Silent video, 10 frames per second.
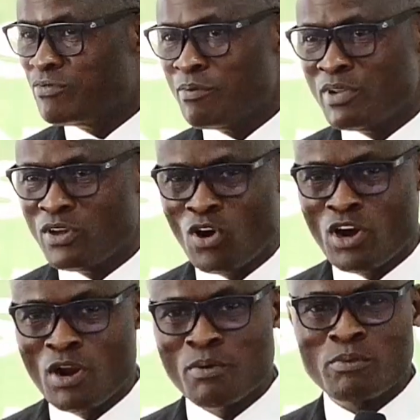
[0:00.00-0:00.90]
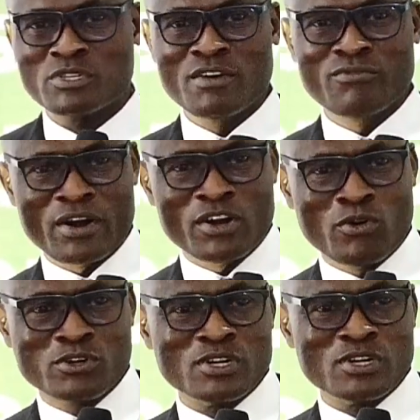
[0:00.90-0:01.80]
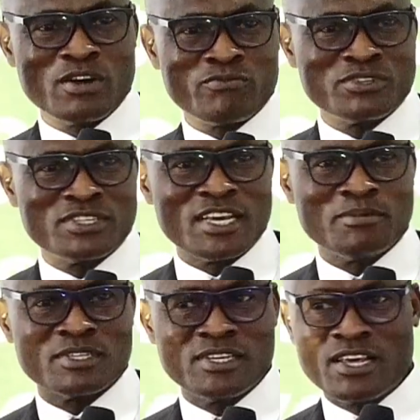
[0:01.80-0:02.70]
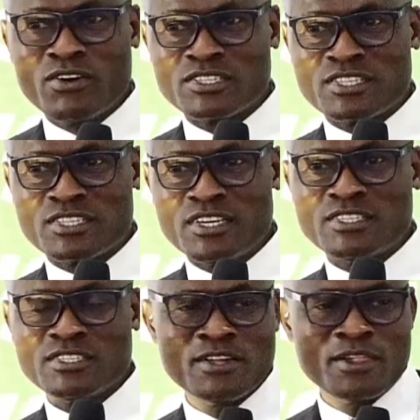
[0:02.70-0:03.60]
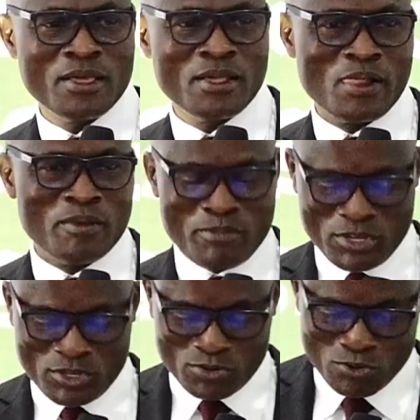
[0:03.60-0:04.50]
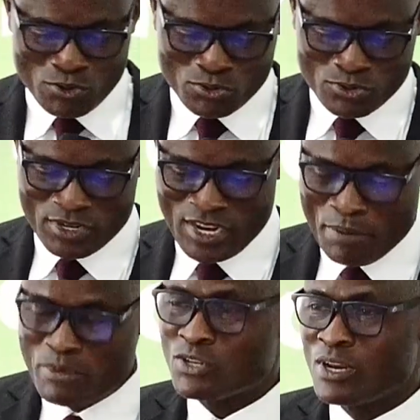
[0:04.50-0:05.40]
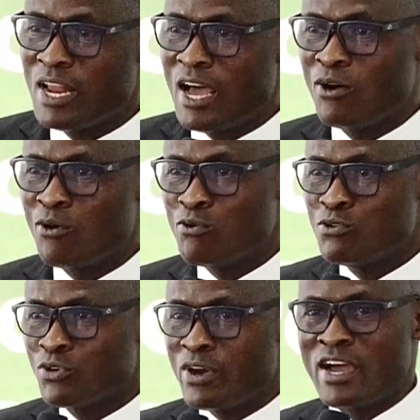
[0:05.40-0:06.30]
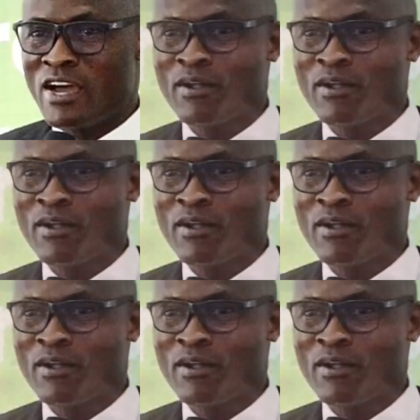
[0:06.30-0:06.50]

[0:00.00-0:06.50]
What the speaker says: from the Honorable Commissioner for Agriculture and Food Systems in Lagos State, Ms. Ruth Abisola Olusoya.